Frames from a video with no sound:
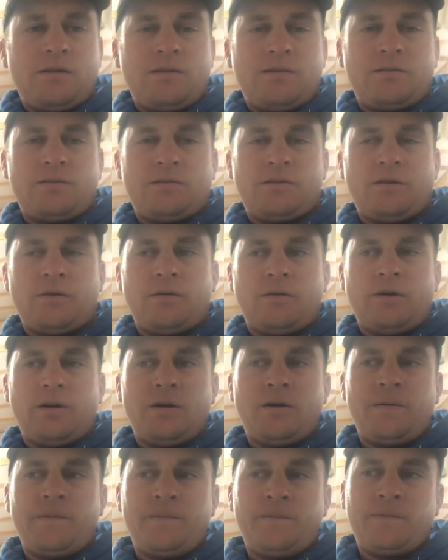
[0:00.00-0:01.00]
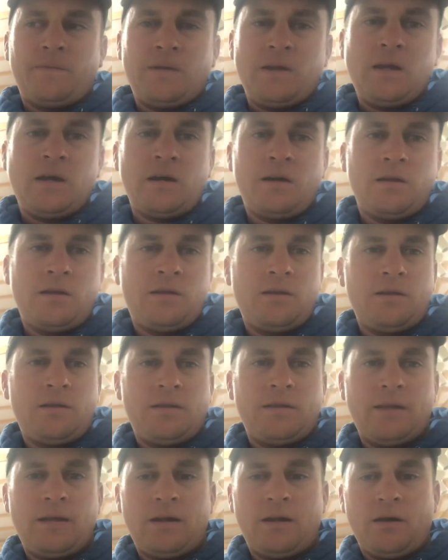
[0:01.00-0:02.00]
So, uh, yeah,
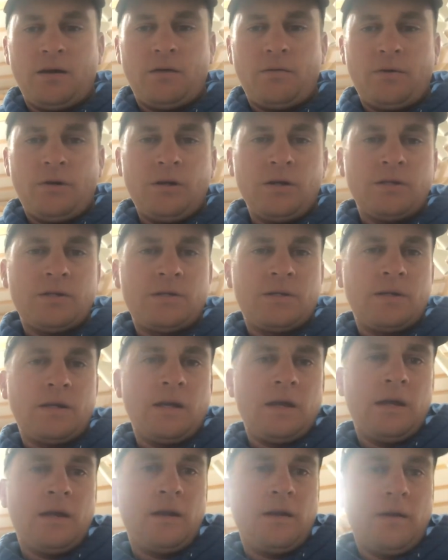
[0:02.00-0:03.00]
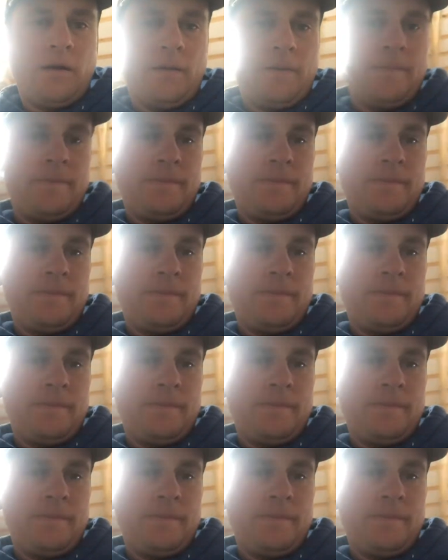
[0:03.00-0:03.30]
that uh, works. And uh,